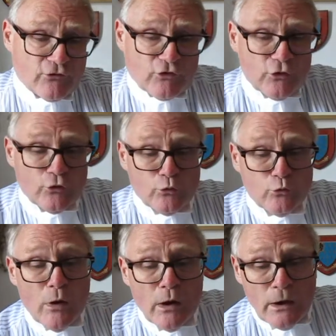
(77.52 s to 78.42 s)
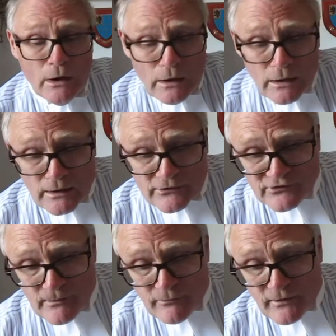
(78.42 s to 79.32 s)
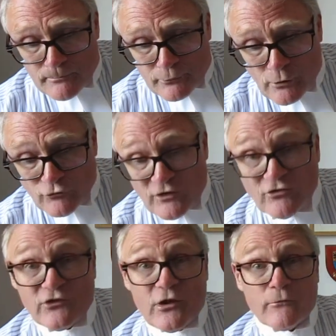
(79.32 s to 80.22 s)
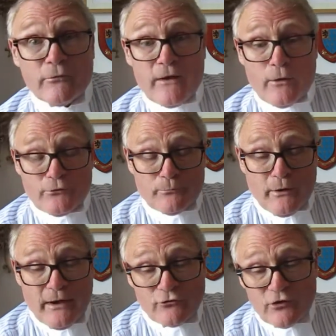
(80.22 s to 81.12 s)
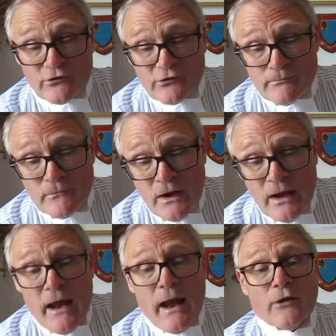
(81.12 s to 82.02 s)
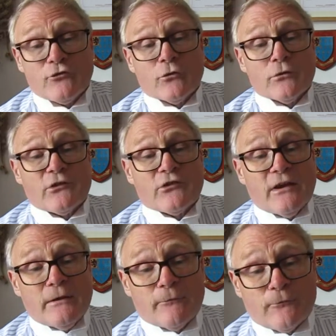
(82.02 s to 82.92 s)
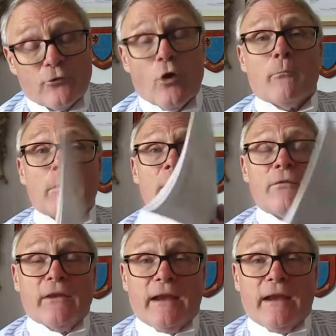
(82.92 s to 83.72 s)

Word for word: to uh, something approaching just over a thousand pages, and you can see from the